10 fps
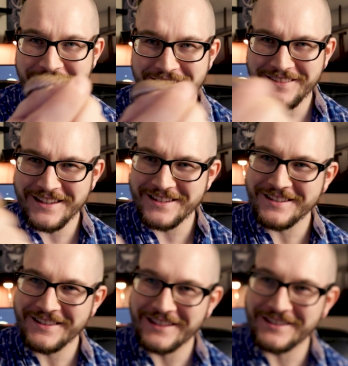Isn't
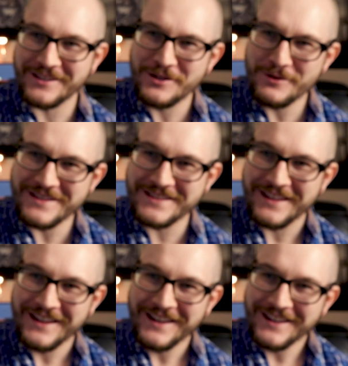this like the cutest
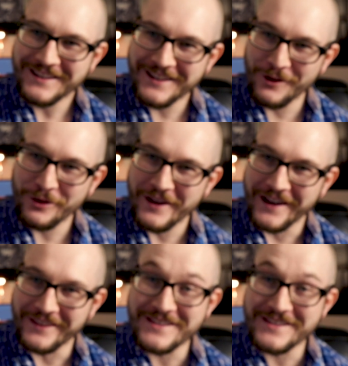little thing?